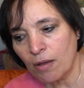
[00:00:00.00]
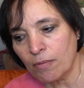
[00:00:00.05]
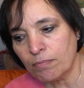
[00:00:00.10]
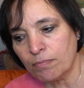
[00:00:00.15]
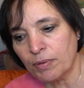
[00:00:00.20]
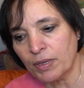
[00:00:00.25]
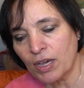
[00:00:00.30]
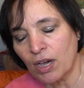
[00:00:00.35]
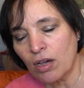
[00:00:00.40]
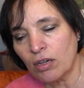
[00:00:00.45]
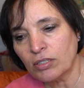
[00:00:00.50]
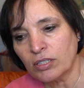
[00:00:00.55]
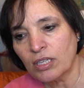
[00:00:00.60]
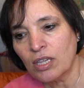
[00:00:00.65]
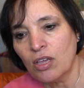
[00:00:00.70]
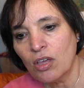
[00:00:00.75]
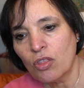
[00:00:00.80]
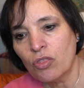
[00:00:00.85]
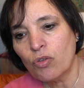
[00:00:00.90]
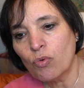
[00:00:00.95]
because
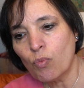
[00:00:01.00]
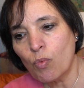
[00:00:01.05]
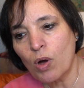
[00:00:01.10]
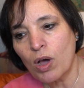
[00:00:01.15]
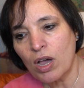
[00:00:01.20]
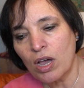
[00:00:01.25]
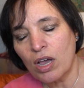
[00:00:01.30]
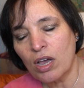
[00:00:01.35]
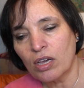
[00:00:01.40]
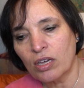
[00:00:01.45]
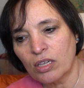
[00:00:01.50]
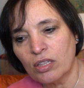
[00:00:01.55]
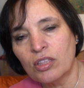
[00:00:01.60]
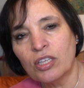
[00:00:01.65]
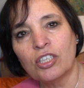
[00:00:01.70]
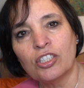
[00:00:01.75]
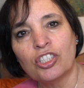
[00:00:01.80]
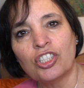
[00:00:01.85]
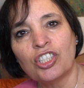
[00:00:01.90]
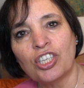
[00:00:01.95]
the work
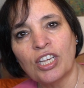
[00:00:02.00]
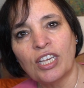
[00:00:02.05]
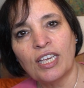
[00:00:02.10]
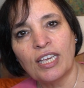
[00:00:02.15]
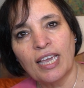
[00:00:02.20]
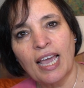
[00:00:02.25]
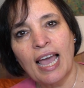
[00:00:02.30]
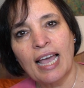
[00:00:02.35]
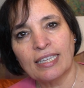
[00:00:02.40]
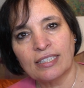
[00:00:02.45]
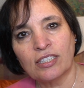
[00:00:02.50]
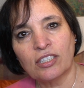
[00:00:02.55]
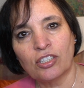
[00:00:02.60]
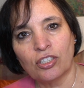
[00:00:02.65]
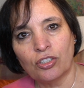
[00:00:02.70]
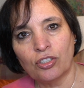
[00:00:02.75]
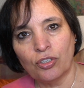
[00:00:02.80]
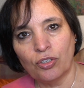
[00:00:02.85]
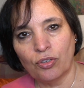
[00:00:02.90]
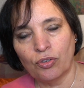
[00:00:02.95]
that she has to
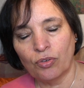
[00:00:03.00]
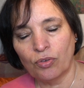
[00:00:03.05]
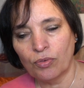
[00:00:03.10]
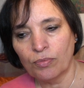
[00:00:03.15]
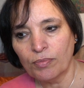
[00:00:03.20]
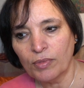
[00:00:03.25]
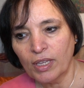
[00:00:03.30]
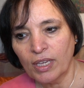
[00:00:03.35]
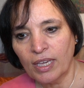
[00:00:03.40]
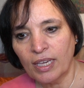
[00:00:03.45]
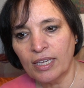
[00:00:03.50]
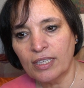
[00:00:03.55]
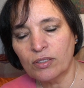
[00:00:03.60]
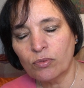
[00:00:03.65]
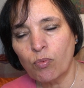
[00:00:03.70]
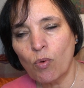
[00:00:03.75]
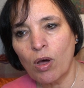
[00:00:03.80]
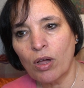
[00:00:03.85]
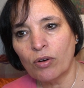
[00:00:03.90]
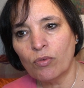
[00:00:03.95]
do is
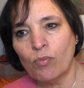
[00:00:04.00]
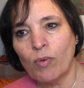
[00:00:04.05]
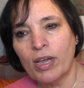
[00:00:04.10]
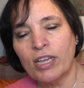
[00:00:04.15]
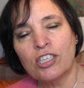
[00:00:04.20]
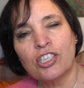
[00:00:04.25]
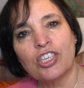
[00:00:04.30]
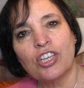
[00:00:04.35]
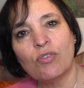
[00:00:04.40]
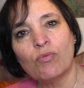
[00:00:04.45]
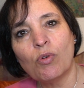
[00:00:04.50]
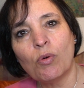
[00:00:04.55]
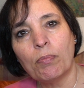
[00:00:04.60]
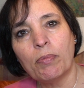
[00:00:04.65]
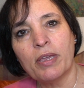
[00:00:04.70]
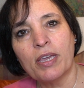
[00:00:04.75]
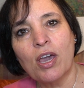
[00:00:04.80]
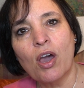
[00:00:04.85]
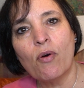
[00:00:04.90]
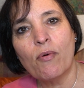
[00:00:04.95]
one where she will
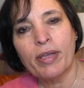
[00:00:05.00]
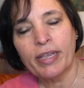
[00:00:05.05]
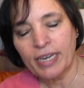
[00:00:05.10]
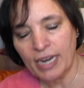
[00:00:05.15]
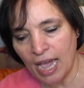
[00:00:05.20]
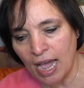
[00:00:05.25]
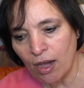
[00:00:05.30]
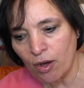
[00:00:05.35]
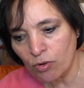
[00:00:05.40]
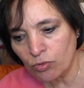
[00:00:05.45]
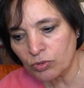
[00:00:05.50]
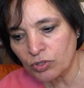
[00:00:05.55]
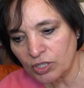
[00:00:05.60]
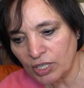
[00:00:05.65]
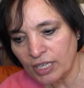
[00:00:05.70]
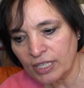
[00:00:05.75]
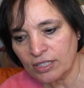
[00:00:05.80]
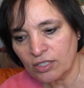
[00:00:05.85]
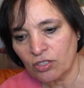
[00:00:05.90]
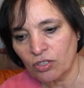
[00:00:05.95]
be going out
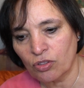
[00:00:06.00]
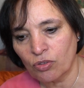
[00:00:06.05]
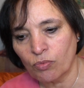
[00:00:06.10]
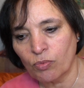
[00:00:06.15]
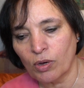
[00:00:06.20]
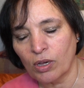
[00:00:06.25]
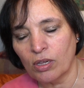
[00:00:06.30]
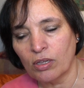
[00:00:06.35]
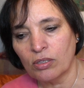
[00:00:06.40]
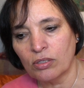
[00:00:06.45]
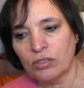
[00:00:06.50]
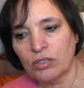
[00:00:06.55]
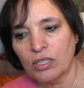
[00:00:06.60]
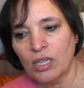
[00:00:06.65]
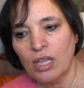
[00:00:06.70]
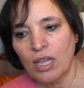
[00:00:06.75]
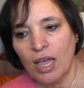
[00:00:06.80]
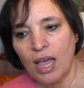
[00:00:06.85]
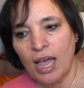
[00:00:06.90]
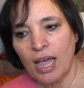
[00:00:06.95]
into the world
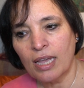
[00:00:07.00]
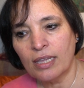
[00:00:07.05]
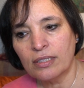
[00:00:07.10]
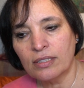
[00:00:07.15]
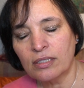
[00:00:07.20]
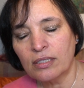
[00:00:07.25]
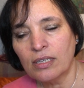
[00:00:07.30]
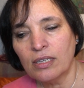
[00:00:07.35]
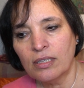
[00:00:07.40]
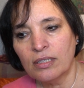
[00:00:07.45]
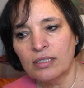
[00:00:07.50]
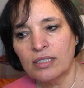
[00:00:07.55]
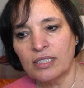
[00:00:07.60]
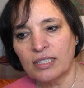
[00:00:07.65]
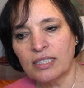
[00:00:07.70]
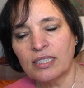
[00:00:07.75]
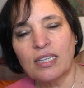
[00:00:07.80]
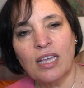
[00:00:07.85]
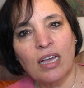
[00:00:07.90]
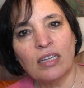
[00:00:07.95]
and
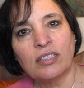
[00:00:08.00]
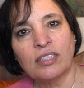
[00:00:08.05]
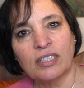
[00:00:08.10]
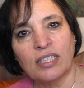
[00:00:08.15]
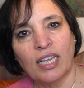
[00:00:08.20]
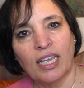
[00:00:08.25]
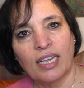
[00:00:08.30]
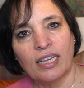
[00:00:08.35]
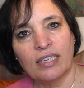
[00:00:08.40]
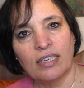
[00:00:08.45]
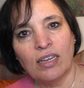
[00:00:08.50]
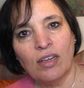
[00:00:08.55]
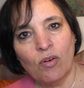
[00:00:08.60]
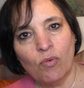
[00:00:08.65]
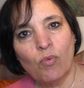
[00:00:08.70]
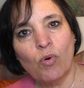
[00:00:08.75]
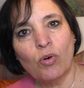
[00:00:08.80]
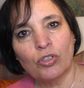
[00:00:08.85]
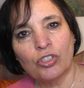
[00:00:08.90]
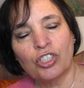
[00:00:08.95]
discussing
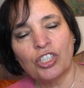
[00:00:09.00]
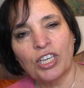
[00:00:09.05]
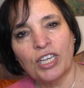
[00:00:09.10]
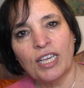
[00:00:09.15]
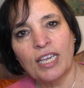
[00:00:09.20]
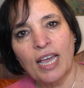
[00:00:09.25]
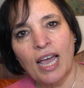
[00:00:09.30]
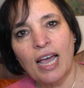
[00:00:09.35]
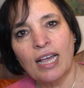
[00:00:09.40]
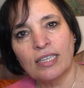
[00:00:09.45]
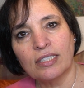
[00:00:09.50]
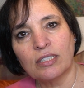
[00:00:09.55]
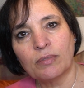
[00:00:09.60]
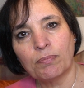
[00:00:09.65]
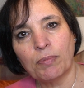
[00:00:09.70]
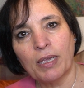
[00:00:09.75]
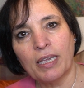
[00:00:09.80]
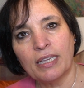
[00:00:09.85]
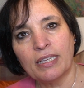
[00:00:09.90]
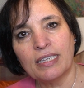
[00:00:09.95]
what she has
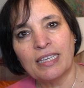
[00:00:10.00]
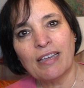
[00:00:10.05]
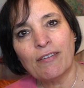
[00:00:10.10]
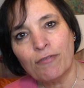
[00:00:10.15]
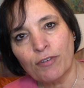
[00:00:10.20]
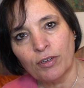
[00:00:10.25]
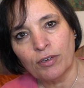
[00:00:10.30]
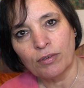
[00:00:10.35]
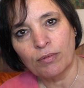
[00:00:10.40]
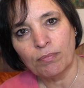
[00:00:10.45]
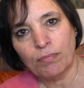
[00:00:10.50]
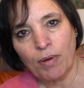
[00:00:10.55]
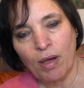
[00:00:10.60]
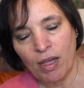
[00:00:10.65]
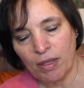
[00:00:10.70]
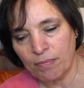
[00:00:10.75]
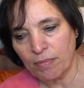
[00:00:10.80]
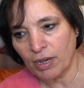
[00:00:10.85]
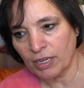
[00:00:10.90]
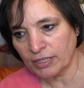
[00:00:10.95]
been given
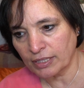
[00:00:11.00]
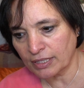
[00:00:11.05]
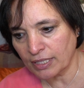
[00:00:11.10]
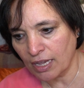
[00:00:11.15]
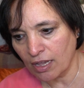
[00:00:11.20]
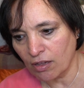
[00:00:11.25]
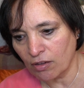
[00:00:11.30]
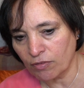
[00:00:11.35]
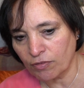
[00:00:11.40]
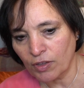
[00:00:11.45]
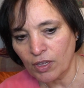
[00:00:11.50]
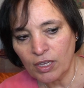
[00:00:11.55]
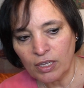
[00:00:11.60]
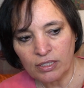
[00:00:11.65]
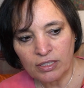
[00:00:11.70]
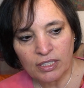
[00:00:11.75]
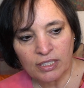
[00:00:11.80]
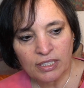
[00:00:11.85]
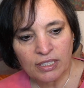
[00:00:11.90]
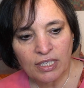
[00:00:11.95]
by myself,
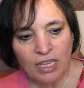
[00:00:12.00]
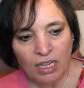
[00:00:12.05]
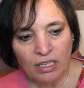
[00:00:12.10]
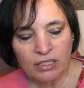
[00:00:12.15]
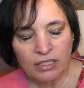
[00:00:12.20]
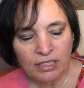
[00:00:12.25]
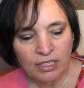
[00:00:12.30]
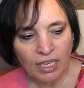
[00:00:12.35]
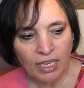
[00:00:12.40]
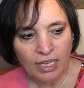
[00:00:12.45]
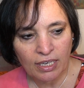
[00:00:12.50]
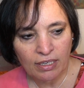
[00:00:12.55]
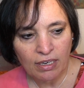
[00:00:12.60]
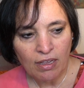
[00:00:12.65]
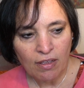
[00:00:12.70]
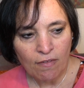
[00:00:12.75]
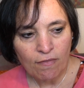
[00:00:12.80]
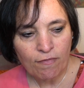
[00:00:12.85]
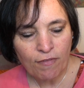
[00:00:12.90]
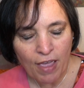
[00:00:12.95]
discussing
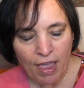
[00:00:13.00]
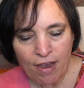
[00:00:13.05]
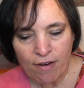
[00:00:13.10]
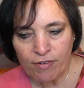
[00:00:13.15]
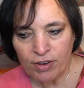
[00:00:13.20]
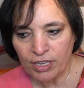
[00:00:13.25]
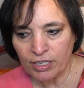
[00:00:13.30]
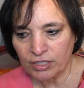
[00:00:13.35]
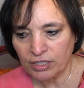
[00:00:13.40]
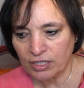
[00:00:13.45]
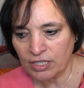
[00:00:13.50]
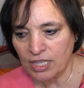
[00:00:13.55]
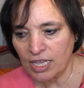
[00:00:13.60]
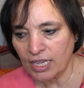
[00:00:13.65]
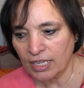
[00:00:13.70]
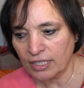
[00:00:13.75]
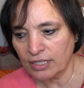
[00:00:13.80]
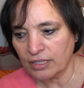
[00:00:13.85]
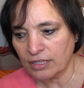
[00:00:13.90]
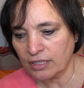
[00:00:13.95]
various
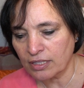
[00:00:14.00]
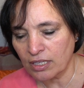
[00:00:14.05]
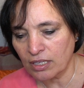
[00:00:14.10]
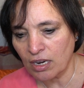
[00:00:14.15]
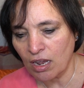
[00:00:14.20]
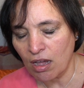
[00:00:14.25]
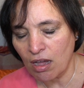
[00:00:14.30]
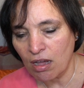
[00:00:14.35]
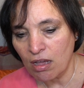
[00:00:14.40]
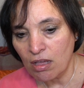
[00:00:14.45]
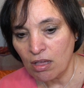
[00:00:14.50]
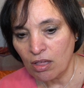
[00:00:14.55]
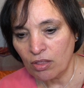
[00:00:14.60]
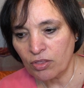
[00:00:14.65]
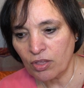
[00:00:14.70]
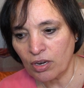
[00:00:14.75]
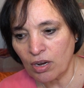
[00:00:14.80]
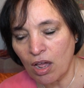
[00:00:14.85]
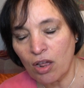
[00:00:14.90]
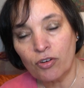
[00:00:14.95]
things that
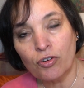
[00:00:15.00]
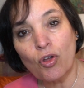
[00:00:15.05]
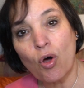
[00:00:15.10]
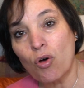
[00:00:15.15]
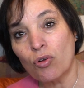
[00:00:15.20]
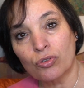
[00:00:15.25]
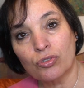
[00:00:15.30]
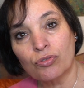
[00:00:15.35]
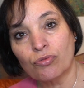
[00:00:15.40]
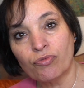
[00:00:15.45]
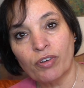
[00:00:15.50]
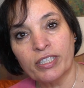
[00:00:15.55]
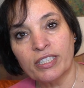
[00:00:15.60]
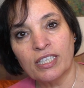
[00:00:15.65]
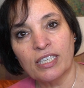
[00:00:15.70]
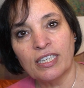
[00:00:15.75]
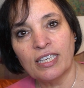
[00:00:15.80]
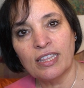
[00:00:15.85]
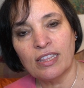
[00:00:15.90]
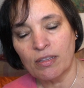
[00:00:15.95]
are not
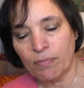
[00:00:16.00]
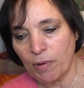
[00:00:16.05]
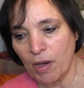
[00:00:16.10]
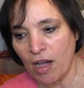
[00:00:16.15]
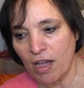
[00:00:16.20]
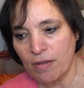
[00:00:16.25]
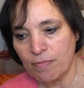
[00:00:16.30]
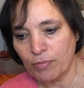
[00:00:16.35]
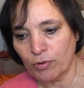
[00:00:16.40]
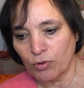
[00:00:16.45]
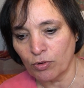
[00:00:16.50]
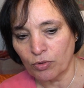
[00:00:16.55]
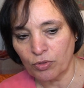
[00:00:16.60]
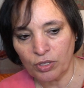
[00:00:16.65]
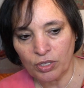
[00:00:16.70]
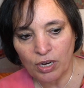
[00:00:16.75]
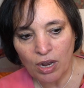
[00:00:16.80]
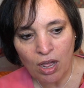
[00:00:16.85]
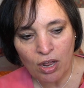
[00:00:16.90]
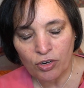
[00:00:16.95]
written in the Bible,
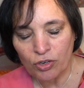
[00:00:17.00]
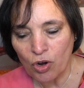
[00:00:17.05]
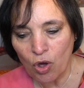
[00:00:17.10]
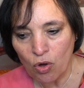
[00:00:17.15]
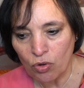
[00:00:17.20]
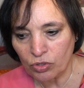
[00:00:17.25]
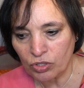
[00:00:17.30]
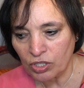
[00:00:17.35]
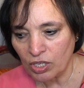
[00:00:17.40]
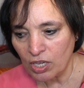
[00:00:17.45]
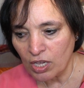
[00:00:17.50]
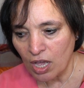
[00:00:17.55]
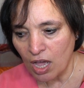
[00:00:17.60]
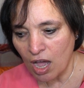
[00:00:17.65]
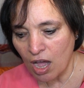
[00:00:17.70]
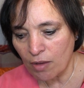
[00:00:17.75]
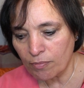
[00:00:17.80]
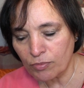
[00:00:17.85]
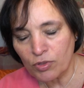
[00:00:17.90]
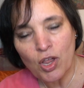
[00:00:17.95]
that are not
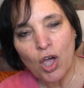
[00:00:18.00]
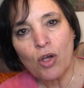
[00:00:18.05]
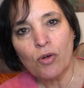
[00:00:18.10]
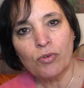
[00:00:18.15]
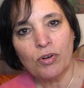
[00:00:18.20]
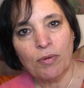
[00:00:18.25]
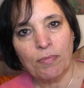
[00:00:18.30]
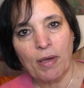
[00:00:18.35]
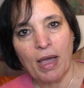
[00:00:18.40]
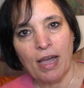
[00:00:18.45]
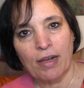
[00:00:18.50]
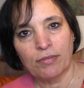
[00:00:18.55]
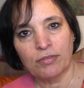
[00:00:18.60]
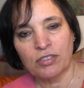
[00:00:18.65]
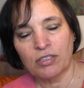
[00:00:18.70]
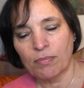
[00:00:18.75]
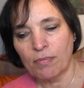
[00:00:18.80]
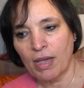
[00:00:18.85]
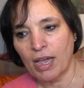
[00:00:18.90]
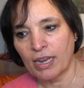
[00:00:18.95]
known about
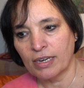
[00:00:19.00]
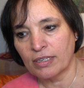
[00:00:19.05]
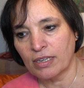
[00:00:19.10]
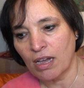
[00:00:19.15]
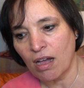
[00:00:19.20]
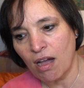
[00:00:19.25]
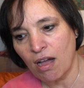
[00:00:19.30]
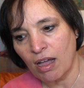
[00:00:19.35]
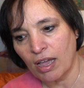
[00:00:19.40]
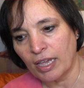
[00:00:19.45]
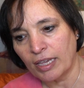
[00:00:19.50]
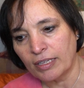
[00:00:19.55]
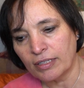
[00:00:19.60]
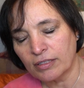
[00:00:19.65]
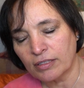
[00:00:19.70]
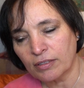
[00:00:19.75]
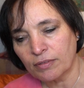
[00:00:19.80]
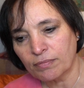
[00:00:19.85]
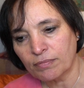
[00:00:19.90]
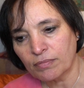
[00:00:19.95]
to
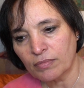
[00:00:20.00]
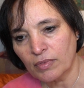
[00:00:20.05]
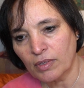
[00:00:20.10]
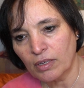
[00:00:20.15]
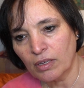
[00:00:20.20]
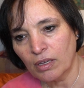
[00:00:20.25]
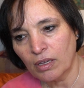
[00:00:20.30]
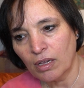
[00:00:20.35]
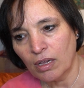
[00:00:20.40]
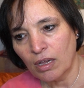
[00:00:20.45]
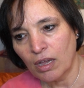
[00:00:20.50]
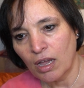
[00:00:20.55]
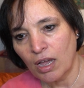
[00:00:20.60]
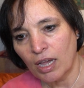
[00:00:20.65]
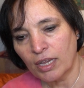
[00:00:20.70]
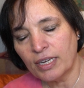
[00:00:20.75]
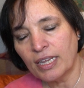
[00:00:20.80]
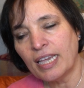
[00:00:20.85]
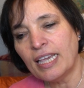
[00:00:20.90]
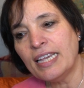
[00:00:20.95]
mankind.
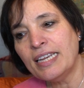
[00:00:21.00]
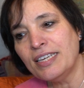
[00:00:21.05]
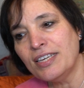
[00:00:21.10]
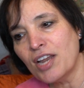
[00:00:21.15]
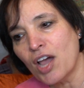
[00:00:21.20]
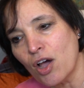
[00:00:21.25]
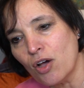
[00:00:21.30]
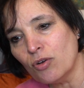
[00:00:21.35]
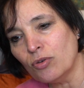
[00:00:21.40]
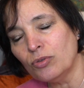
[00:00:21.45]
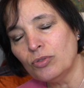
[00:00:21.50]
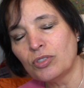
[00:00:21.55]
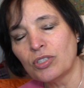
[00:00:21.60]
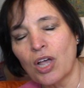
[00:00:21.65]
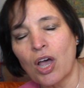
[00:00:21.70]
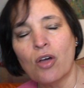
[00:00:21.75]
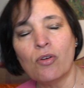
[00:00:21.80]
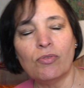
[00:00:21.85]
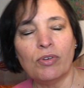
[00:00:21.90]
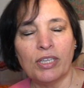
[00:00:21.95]
And he
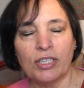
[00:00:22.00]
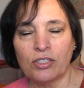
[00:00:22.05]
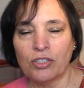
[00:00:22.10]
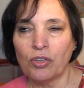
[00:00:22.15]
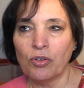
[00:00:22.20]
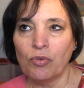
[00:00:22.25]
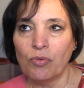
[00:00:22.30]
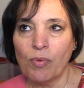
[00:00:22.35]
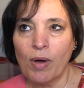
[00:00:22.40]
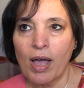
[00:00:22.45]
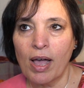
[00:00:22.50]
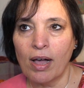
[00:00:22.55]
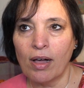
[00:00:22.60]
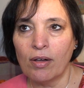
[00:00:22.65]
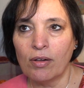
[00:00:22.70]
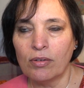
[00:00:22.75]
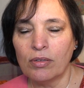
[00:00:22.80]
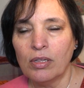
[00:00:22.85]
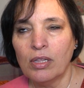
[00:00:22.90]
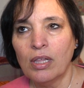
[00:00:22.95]
knows only too
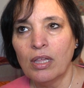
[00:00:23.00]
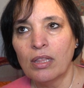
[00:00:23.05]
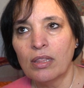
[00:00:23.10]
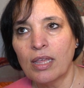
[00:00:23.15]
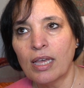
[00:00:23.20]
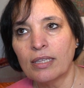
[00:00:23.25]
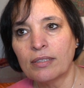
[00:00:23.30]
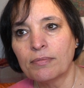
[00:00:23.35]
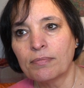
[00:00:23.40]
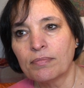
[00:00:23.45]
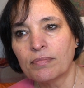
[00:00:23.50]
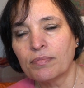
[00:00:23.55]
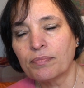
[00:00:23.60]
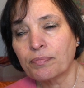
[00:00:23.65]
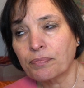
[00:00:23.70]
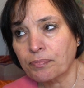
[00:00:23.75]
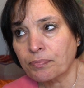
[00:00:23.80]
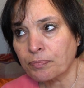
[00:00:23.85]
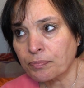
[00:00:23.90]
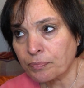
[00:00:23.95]
well that
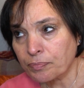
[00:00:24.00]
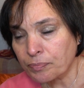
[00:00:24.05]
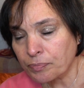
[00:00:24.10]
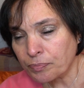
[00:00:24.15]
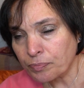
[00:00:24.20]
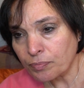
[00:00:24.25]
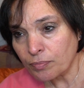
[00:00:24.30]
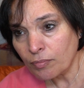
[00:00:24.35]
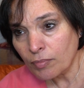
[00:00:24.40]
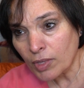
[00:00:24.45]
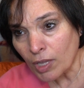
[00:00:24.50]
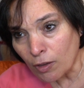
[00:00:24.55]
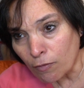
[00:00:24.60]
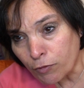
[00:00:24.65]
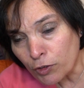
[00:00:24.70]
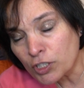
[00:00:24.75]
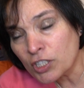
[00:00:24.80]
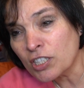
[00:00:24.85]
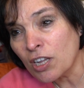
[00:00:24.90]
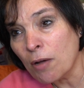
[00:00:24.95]

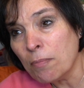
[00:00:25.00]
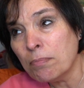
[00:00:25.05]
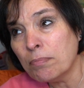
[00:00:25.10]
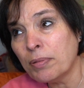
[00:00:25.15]
for some